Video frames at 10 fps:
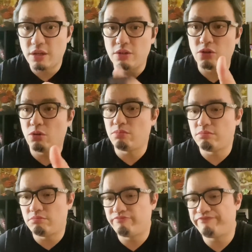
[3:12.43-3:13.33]
Nope.
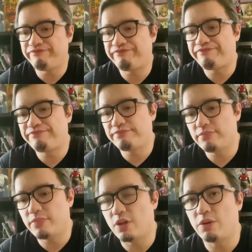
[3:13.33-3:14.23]

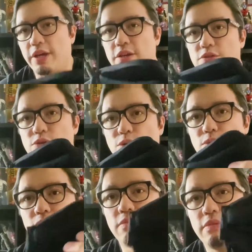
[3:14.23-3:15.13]
Okay, so
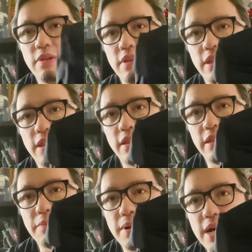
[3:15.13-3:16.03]
the
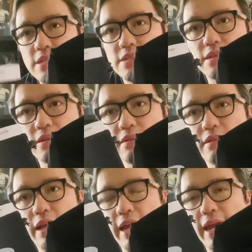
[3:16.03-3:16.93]
mask
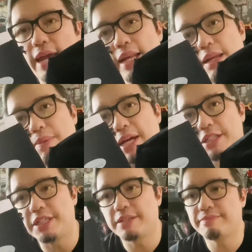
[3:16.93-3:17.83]
and the
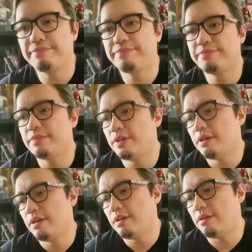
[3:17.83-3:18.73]
packaging,
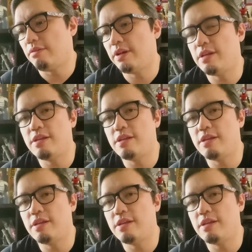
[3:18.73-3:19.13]
right?